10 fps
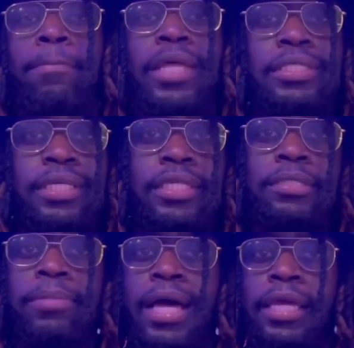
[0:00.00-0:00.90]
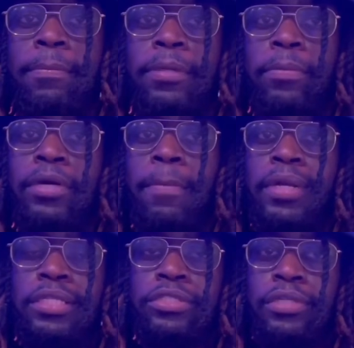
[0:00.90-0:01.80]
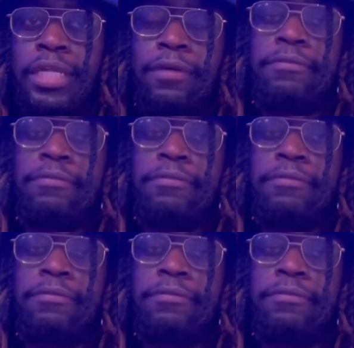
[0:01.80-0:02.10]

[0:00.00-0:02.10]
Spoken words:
blessings, blocking people coming into your life.